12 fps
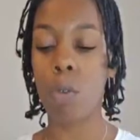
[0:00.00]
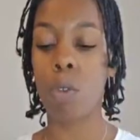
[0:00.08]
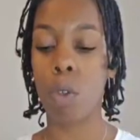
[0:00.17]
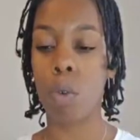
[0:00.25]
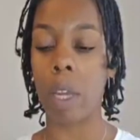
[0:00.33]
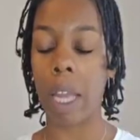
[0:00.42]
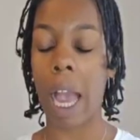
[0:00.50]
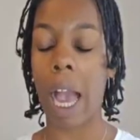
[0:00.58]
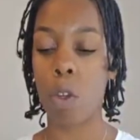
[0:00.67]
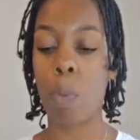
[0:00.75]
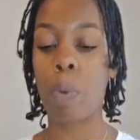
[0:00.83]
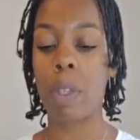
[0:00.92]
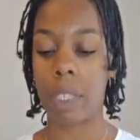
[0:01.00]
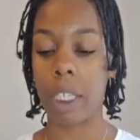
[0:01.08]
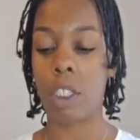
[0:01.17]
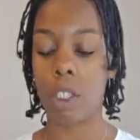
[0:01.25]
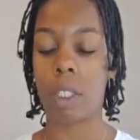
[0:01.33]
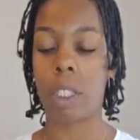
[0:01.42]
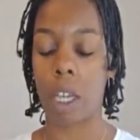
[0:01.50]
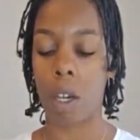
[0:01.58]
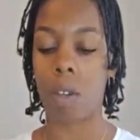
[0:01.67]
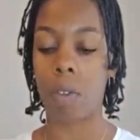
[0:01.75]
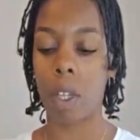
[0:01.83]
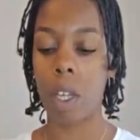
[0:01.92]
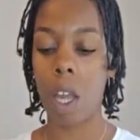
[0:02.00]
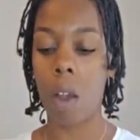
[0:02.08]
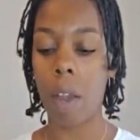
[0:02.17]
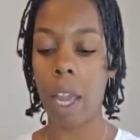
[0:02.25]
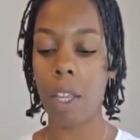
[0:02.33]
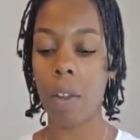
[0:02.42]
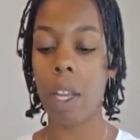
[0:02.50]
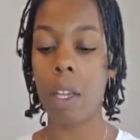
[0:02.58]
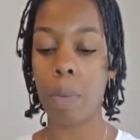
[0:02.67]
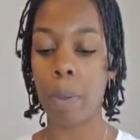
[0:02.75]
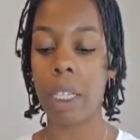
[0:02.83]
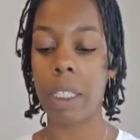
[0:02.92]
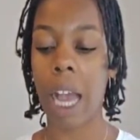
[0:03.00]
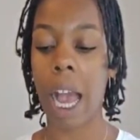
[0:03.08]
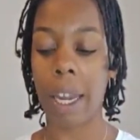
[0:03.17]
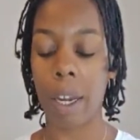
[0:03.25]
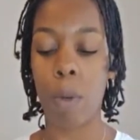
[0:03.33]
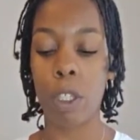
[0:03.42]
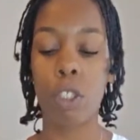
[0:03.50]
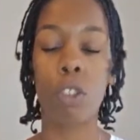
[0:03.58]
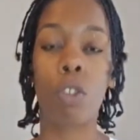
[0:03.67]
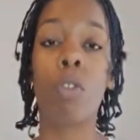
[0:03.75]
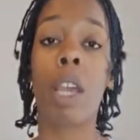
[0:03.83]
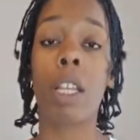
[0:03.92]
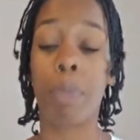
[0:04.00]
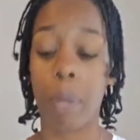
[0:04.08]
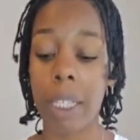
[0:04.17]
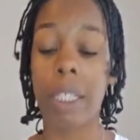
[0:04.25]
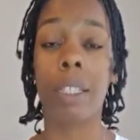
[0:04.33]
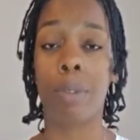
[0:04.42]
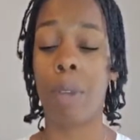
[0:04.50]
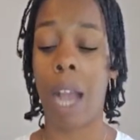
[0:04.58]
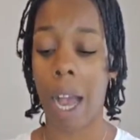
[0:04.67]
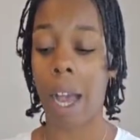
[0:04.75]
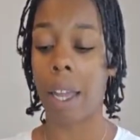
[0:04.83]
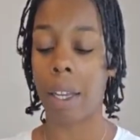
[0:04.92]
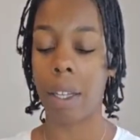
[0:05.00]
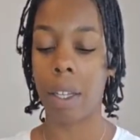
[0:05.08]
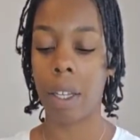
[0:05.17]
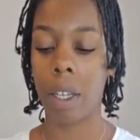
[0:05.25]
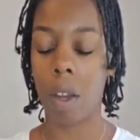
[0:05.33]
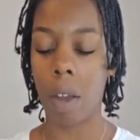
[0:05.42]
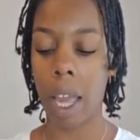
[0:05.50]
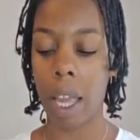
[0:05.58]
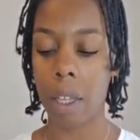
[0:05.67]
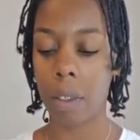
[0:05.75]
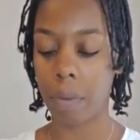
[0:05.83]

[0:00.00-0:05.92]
you do it, how you present yourself. Okay, you're here to please God, and what you're doing is pleasing to God. Okay,